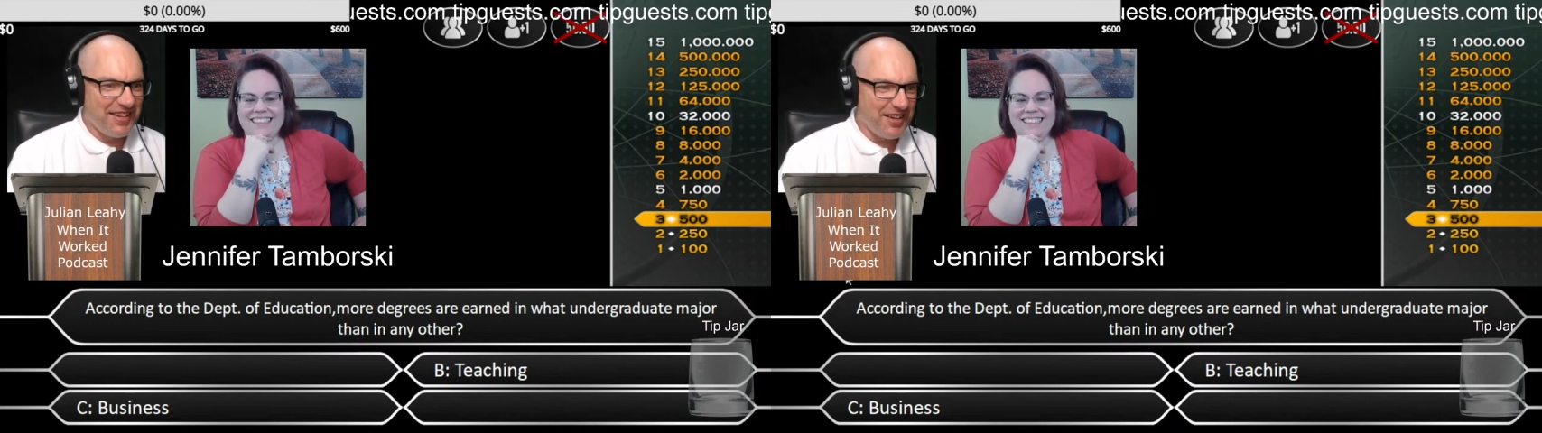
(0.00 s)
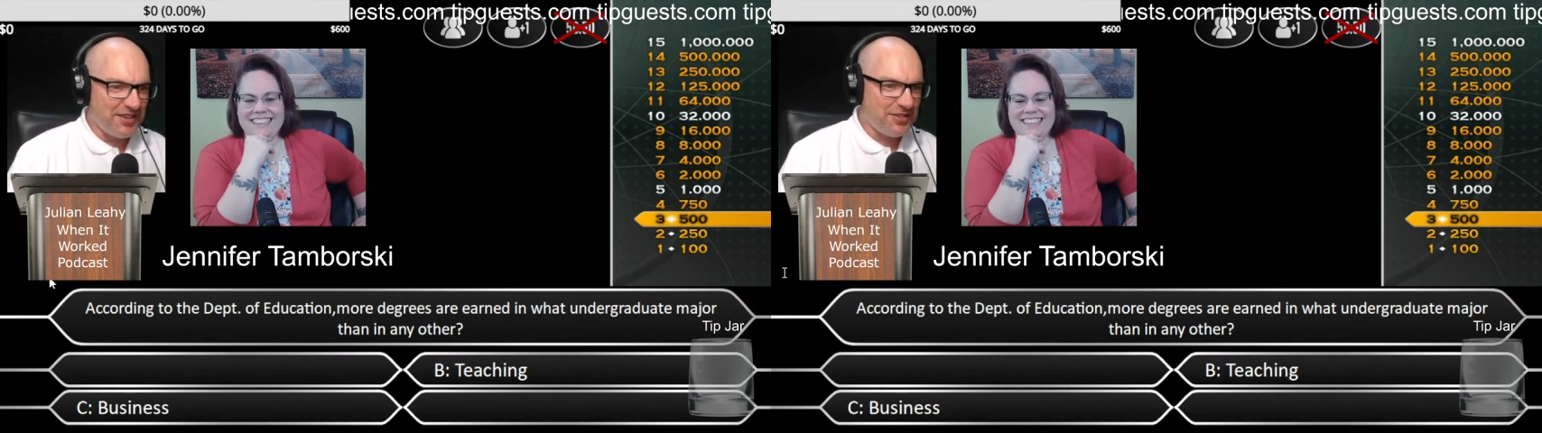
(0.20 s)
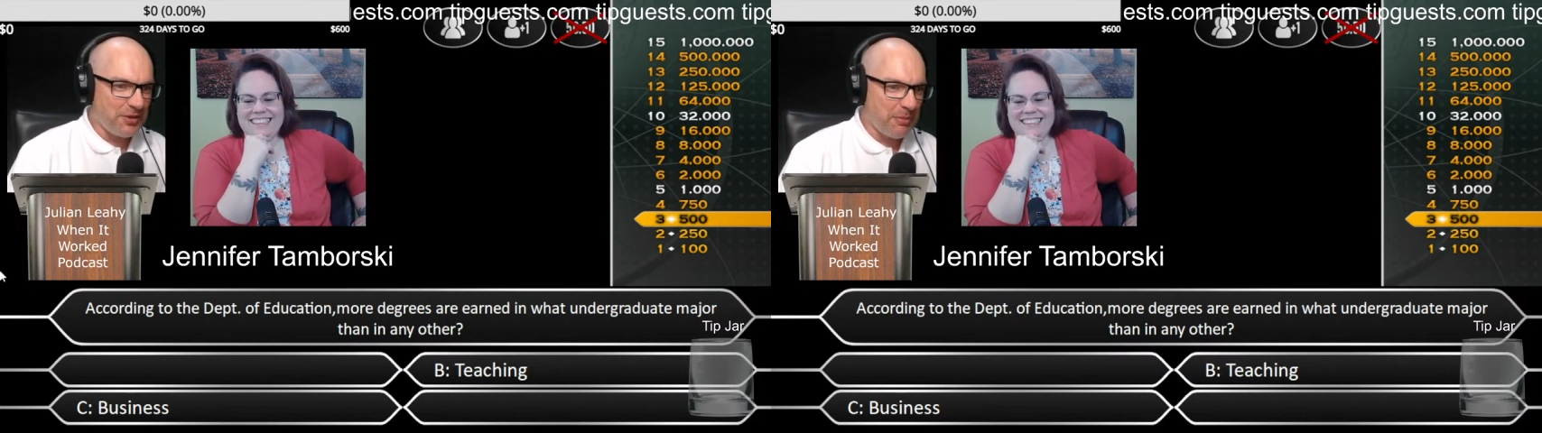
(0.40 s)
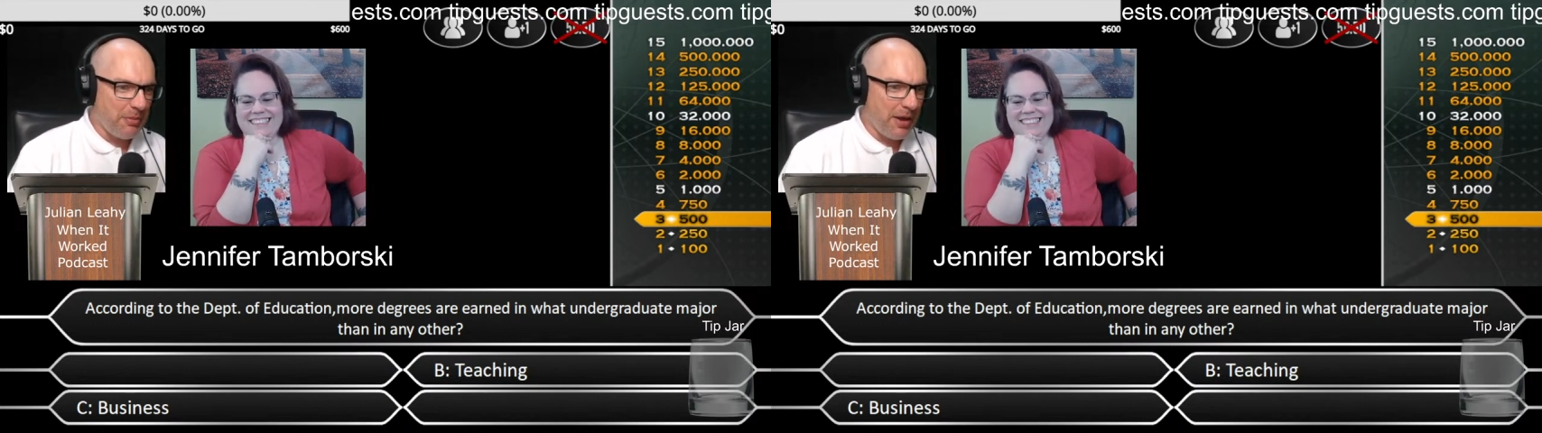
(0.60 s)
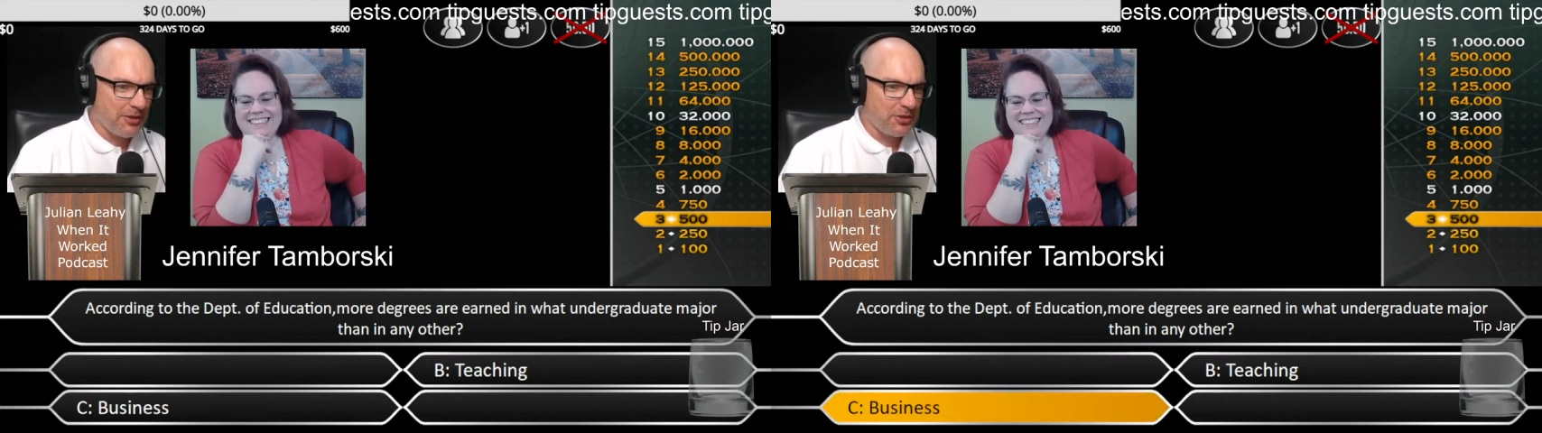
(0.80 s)
Speaker 1: yes, it
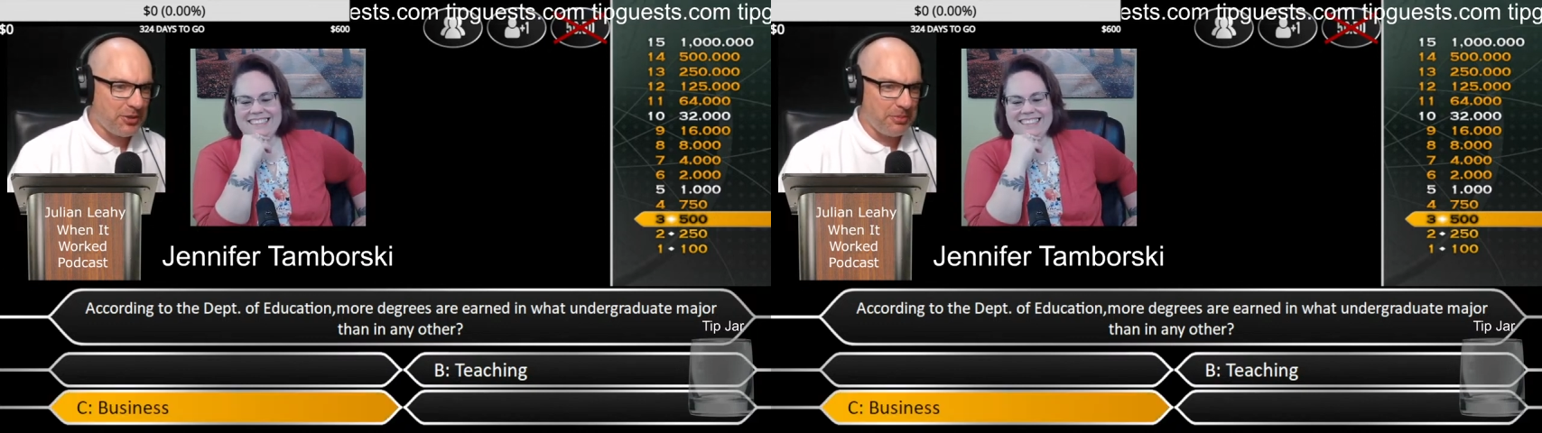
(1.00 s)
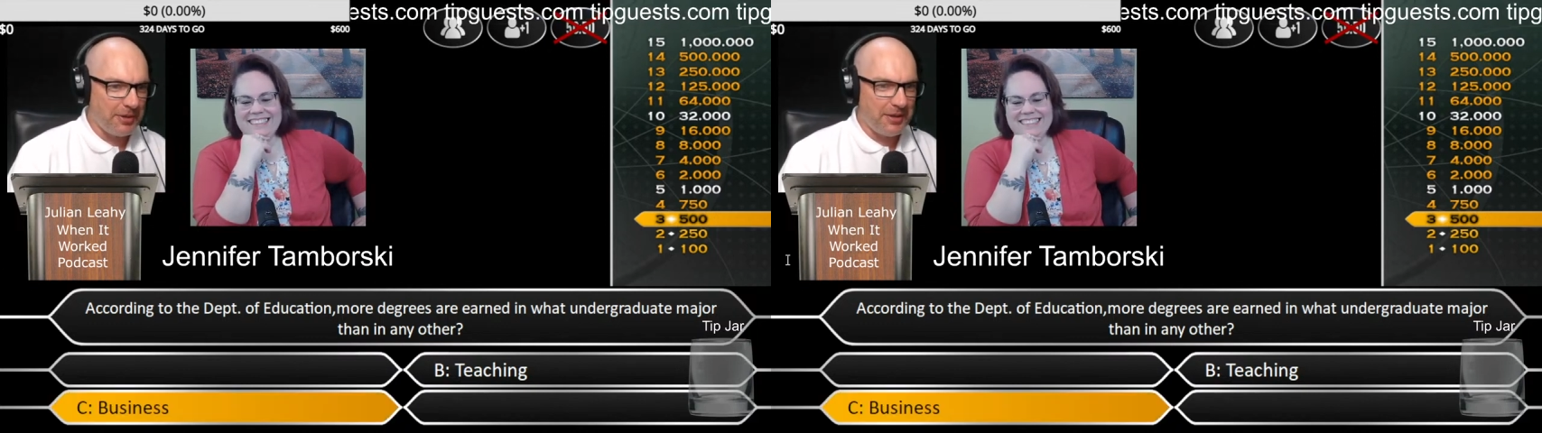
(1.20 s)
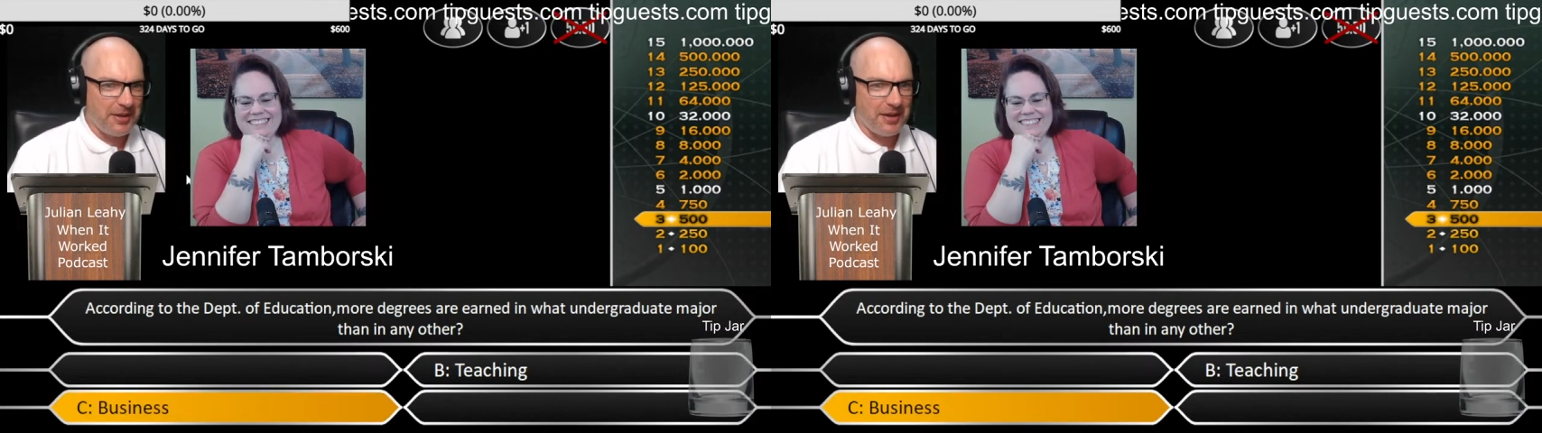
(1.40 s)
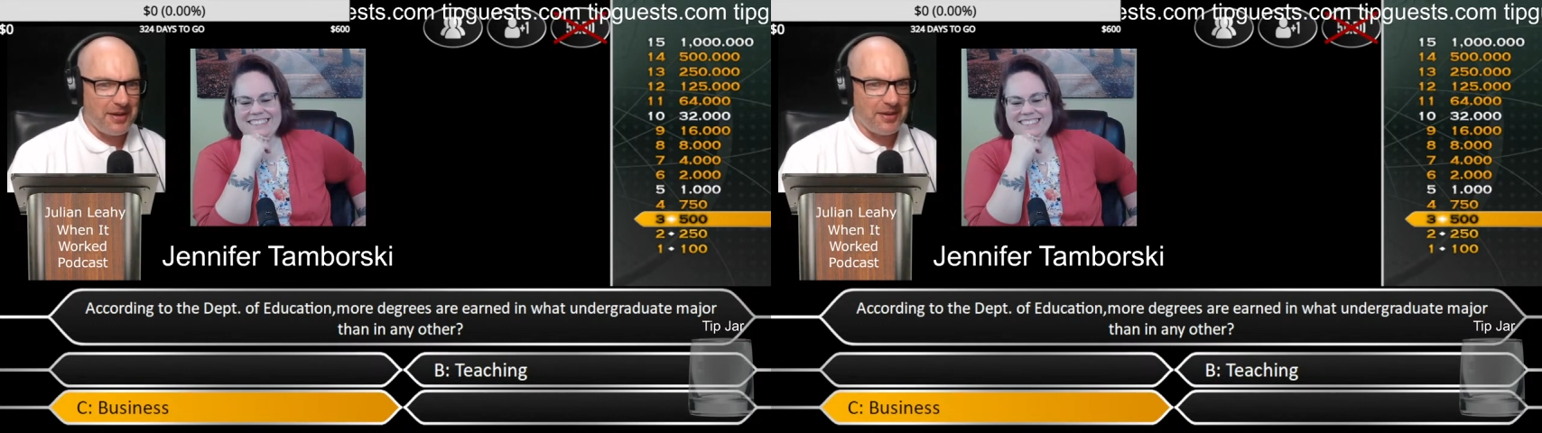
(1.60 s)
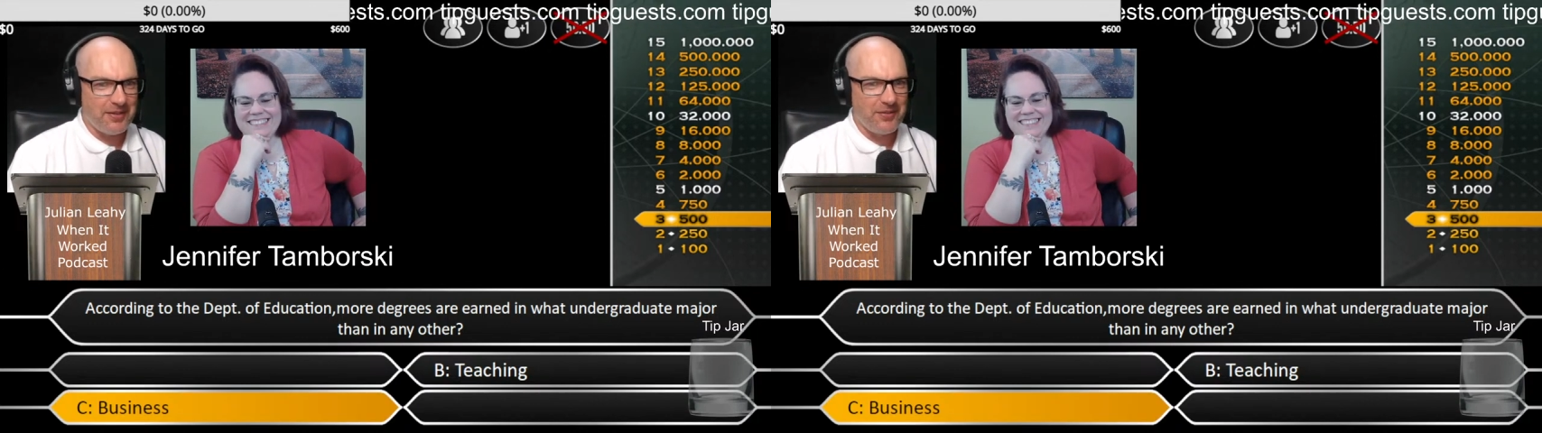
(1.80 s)
must
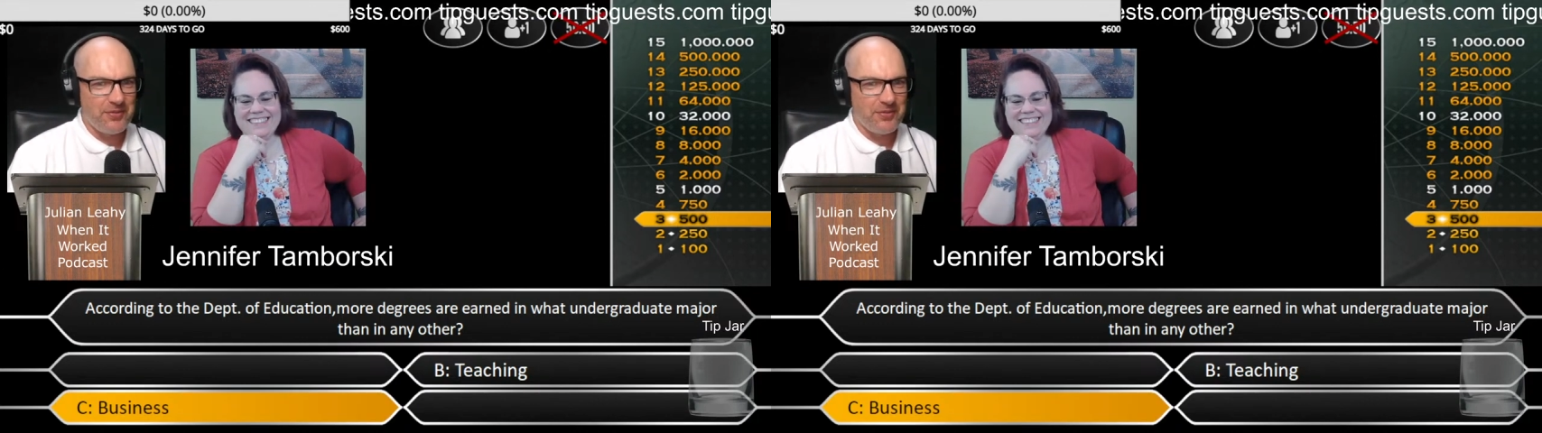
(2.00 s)
be.